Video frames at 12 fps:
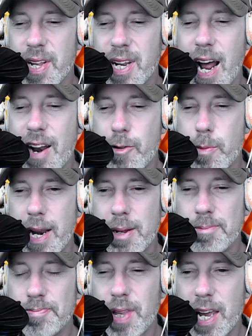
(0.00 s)
Good night,
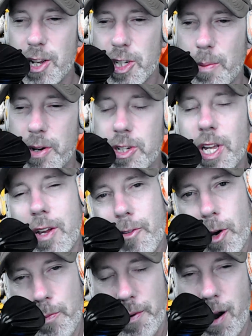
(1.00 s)
everybody. Thank you so much. Thank you
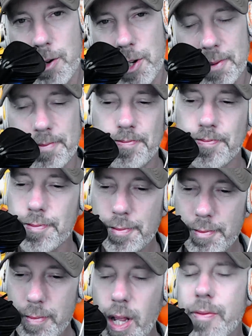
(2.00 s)
for your prayers.
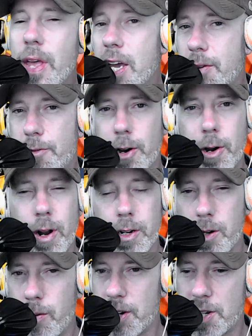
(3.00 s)
Thank you for your
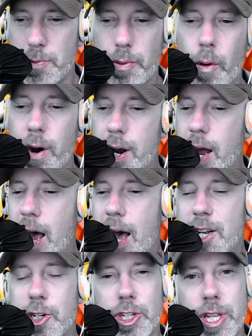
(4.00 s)
ongoing support,
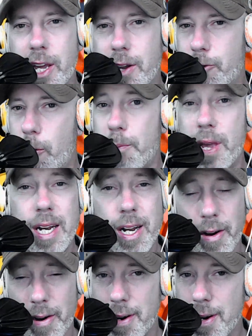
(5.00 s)
and just thank you for being
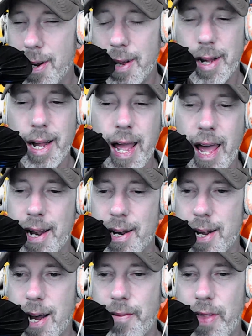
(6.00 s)
here.
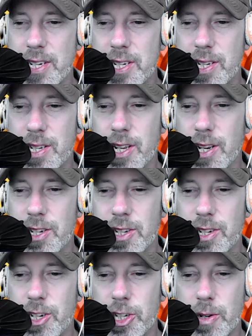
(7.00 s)
And that's
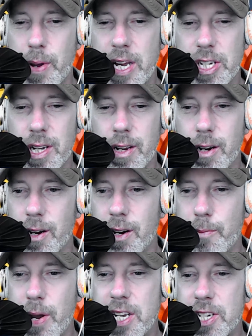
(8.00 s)
just amazing. You're
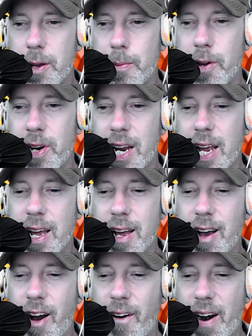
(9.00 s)
an amazing community.
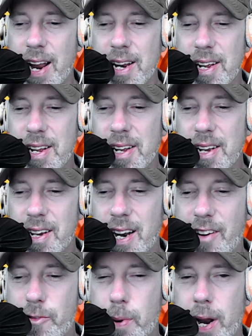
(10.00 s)
All right. Good
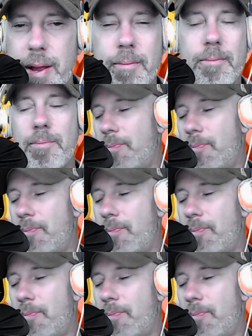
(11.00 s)
night, everybody.